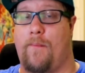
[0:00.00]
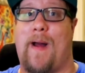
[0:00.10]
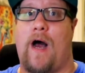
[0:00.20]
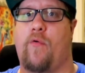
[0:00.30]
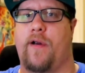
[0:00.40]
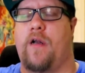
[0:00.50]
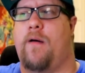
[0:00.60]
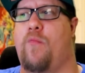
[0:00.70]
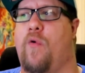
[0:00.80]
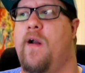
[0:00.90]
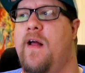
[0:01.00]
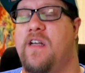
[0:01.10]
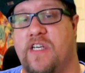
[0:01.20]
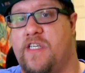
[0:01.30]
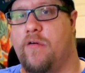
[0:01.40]
or powering up more
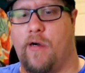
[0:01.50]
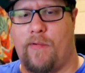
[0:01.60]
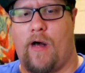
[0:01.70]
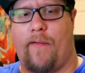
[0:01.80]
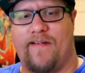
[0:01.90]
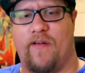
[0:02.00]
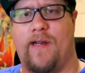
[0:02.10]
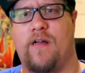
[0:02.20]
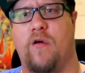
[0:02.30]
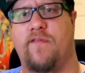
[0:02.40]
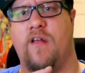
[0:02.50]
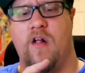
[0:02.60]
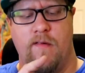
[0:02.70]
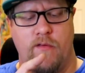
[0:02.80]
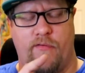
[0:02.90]
to deal with Broly. So he goes
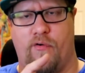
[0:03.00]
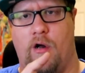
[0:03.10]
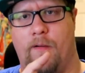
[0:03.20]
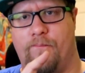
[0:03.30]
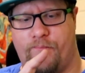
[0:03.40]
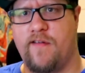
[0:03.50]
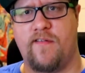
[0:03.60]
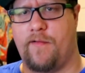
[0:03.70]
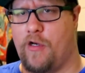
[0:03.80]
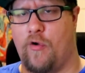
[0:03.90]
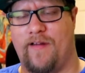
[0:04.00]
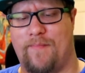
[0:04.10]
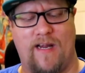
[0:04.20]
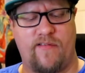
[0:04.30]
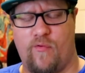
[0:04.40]
from, you know, his
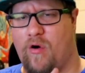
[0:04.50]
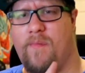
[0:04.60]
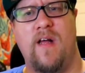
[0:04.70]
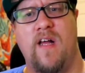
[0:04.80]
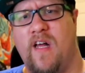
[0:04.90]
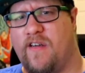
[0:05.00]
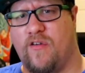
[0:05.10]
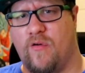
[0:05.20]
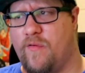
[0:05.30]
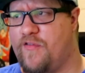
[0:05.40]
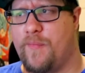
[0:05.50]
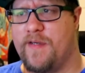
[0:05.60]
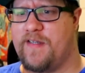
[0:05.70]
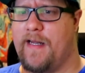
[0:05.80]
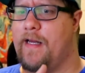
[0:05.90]
base form to Super
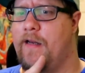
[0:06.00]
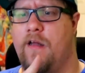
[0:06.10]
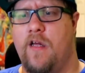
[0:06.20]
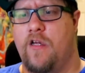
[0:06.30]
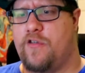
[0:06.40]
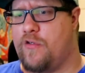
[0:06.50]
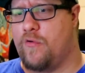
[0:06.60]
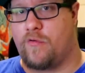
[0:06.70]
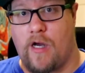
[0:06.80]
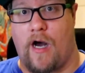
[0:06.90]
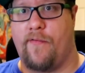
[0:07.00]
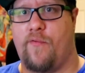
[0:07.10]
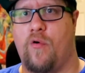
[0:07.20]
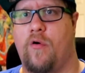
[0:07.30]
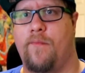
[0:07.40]
Saiyan to God
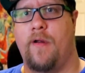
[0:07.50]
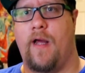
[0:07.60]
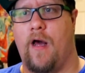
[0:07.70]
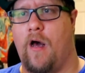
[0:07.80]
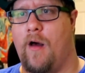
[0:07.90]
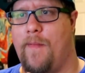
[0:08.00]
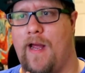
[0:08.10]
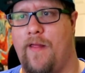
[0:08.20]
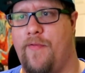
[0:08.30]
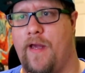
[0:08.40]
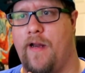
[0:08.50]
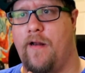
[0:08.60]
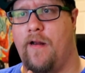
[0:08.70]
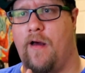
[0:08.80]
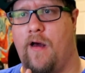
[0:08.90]
form, and then